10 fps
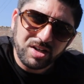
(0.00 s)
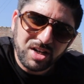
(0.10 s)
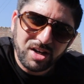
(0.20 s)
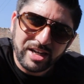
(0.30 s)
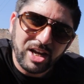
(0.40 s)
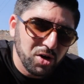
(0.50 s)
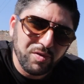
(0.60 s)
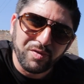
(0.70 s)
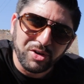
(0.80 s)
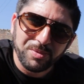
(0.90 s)
and dirty
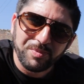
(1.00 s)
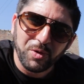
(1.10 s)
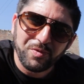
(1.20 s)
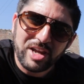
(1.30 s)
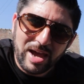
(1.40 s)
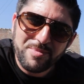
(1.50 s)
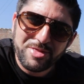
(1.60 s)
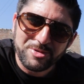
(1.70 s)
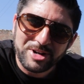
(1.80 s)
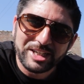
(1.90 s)
overview of the
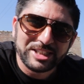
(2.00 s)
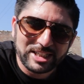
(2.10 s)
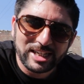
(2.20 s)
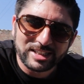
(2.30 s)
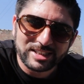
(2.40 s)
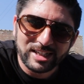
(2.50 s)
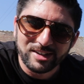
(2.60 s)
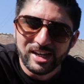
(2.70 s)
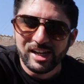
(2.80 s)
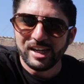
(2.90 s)
M3 CSL.
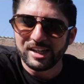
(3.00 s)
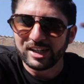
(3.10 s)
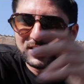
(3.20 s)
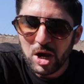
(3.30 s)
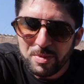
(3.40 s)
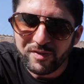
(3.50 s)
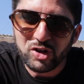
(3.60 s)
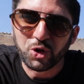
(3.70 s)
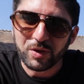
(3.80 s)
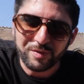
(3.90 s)
Guys, I hope you've
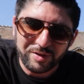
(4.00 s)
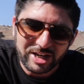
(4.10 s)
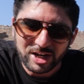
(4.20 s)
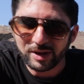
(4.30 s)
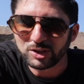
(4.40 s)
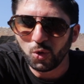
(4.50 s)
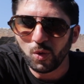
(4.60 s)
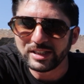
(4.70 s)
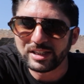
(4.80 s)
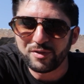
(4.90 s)
enjoyed the video. As
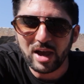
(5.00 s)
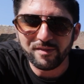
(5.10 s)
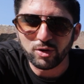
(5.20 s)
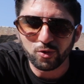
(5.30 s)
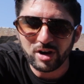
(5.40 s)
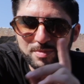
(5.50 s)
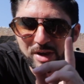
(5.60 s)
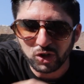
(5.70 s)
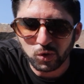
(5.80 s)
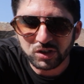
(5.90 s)
always, if you haven't already,
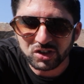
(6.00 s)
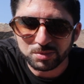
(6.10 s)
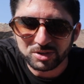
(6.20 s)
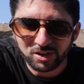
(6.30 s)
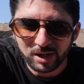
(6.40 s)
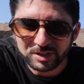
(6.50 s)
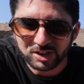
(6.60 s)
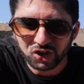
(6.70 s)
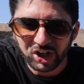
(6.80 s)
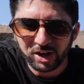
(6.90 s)
make sure to subscribe to
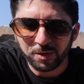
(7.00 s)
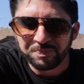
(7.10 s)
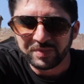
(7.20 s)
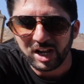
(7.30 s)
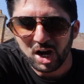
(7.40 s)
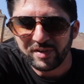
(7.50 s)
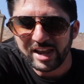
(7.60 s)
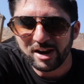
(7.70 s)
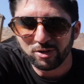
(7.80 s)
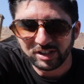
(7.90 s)
the channel over
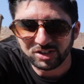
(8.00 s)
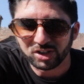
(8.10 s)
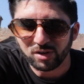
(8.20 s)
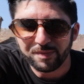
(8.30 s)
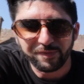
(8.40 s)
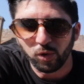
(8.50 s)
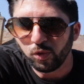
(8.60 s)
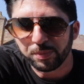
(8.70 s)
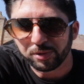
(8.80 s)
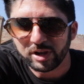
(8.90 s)
here on Instagram for all
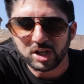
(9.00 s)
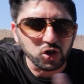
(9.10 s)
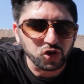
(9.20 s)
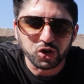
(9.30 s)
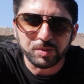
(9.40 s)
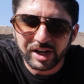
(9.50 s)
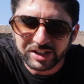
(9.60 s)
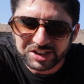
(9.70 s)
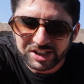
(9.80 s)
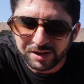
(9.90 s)
the pre-YouTube kind
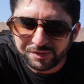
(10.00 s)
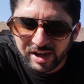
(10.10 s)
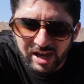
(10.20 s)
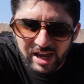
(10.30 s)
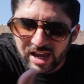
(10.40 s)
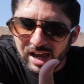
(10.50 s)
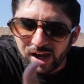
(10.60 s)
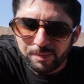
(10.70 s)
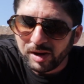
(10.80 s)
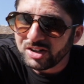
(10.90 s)
of stuff.
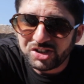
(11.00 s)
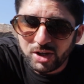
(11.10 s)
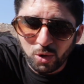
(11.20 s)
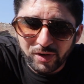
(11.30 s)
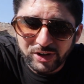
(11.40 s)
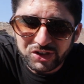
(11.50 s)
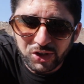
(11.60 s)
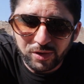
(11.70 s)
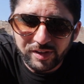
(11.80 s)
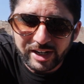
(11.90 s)
I'm going to see you all very
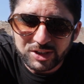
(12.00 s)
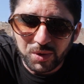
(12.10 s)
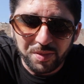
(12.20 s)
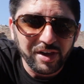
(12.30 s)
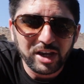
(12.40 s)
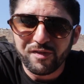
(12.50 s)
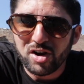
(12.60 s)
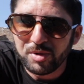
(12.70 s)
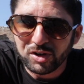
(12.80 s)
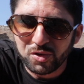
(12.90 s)
soon on the next one. Thank you
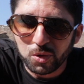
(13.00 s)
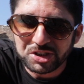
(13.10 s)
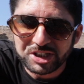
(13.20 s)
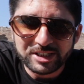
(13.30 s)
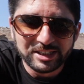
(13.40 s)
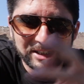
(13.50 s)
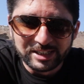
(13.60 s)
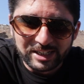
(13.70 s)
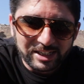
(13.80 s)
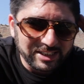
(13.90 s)
very much for watching.
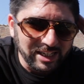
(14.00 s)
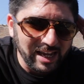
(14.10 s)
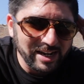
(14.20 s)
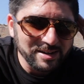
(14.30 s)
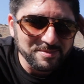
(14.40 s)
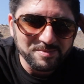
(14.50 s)
See you later.